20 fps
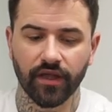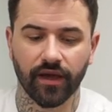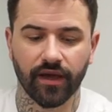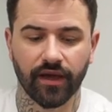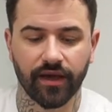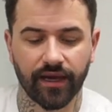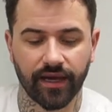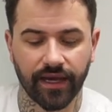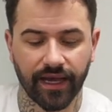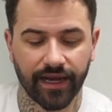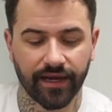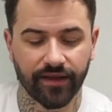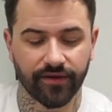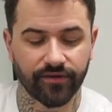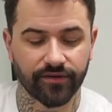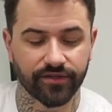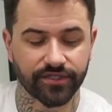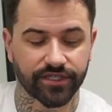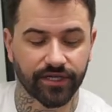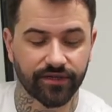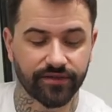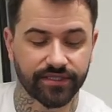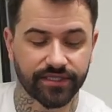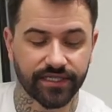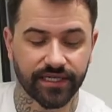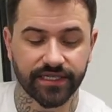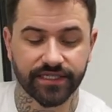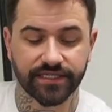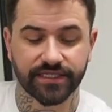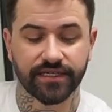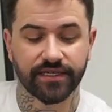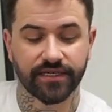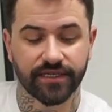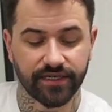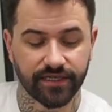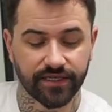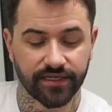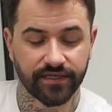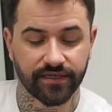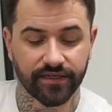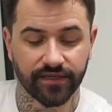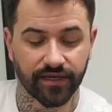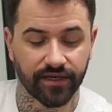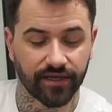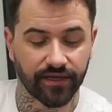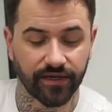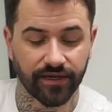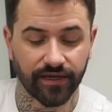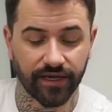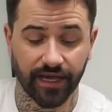uh, and it also says uh,